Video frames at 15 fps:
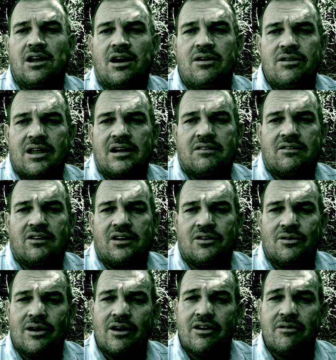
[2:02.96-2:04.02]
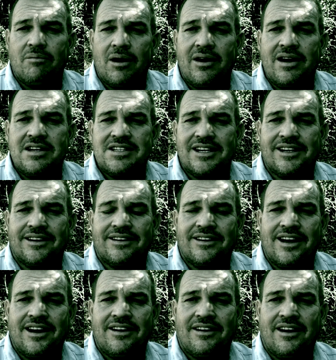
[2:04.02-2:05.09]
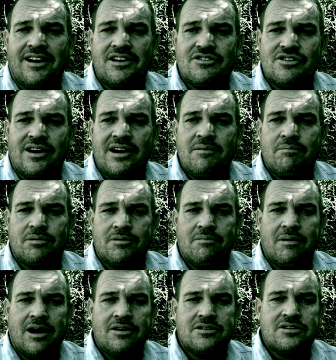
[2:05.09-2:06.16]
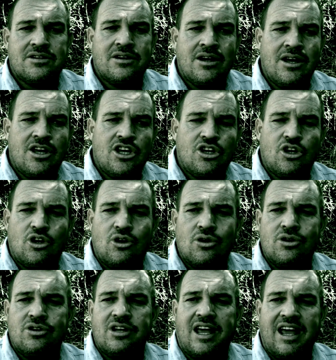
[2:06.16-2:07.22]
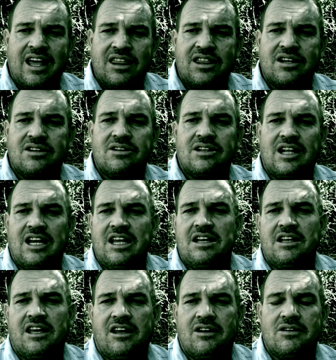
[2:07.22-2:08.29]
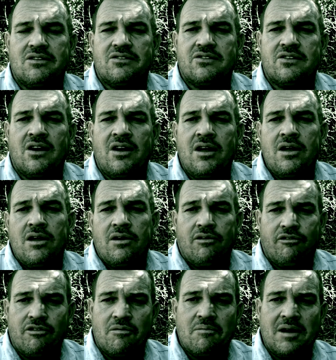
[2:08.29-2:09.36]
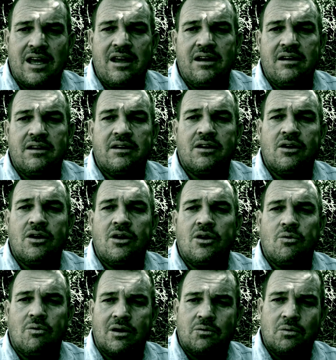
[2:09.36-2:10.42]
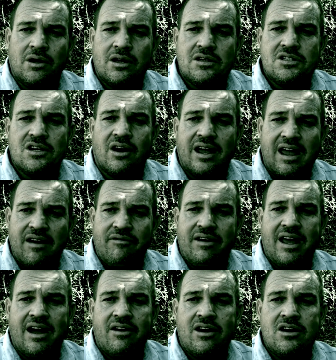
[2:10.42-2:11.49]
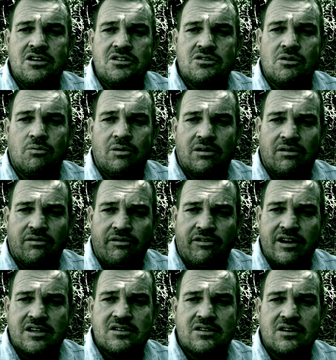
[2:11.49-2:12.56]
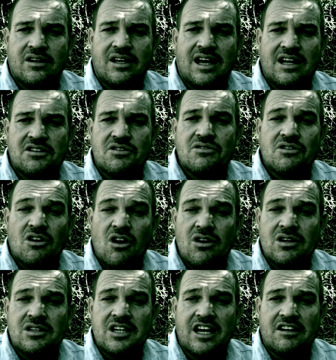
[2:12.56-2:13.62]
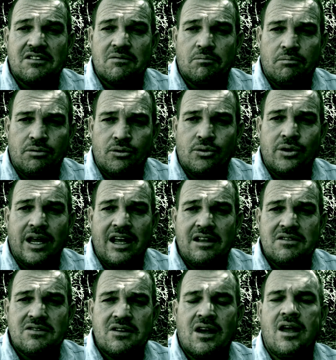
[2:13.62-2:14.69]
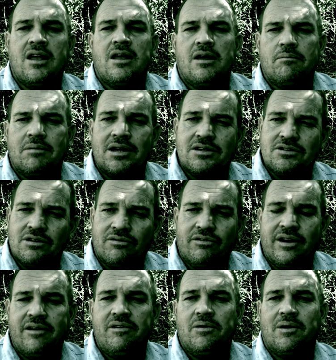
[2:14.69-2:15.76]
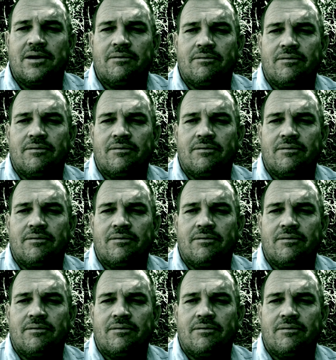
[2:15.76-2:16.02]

know that I do a lot of bow hunting, and I try and promote good, ethical, clean kills. For me, what works are heavy arrows with fixed cut-on-contact broadheads, but it's not for everyone.